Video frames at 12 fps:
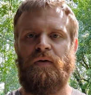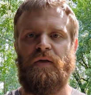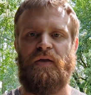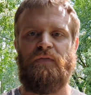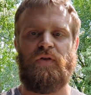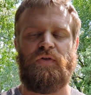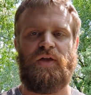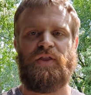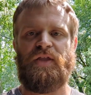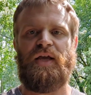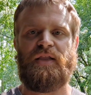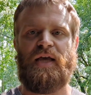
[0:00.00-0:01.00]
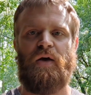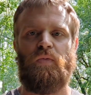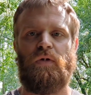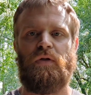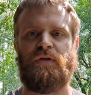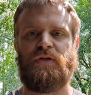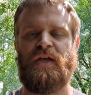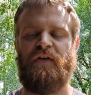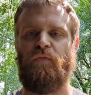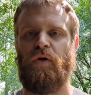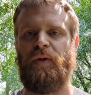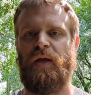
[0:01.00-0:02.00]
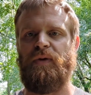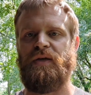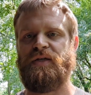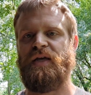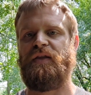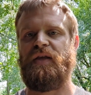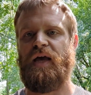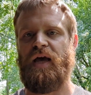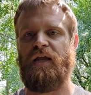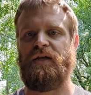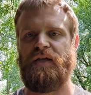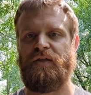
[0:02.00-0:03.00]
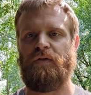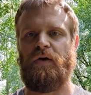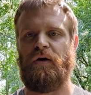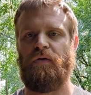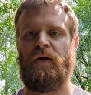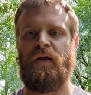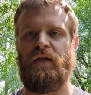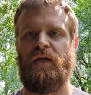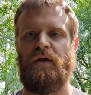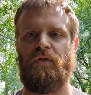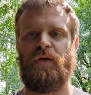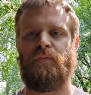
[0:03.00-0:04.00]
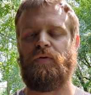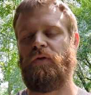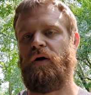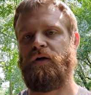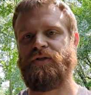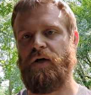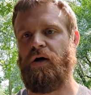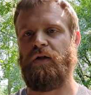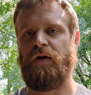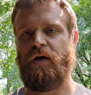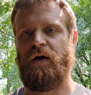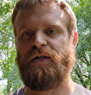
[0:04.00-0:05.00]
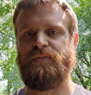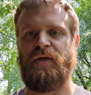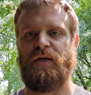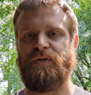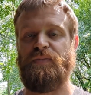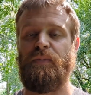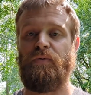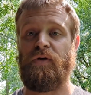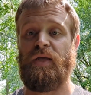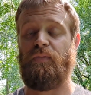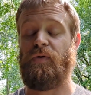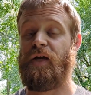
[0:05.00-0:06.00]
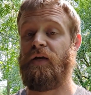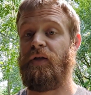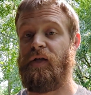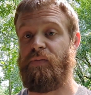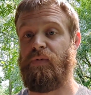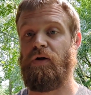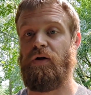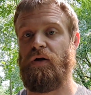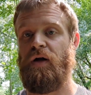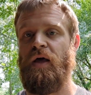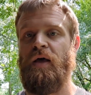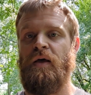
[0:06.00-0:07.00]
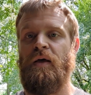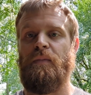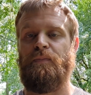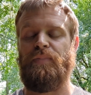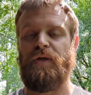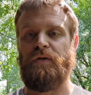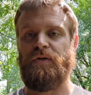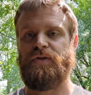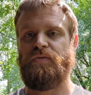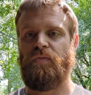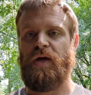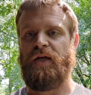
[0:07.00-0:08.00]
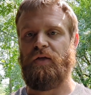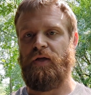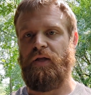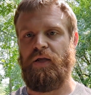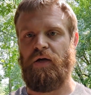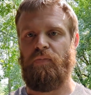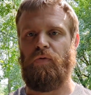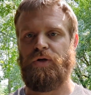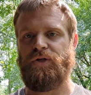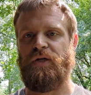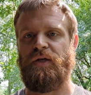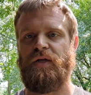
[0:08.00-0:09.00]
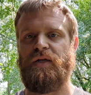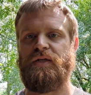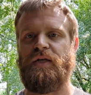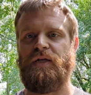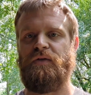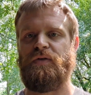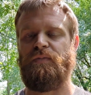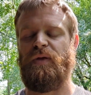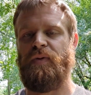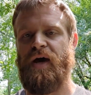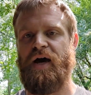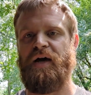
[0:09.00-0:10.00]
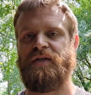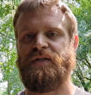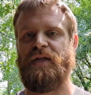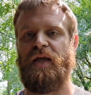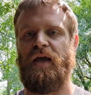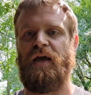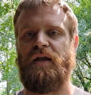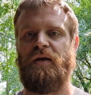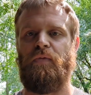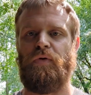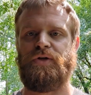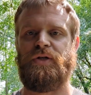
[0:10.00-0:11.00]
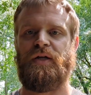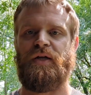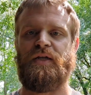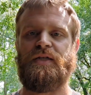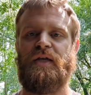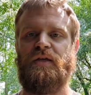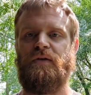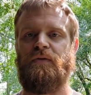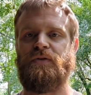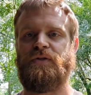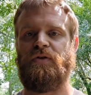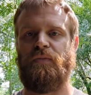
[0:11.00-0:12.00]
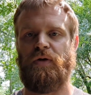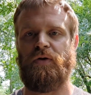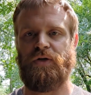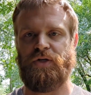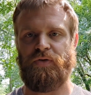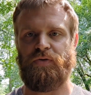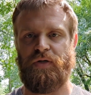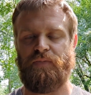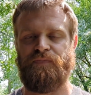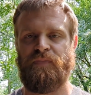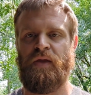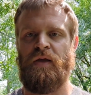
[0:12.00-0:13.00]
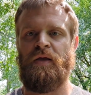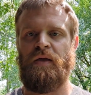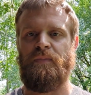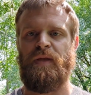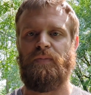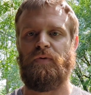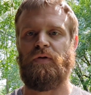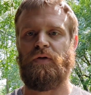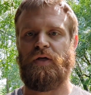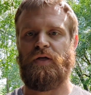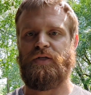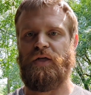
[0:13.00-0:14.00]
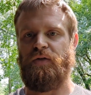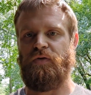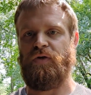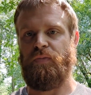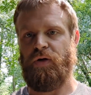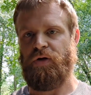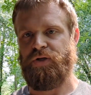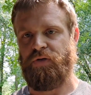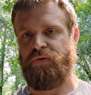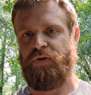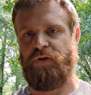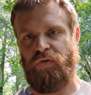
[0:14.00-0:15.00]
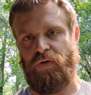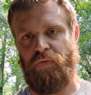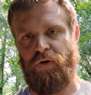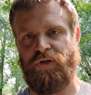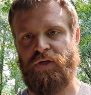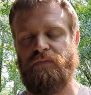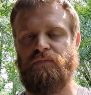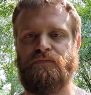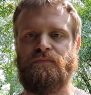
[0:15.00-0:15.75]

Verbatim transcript: even though they think that will save more babies in the end, in the long run, it only prolongs the Holocaust because people keep regulating murder, bills regulating abortion continue to be passed, and abortion continues to murder children. People continue to murder children through abortion.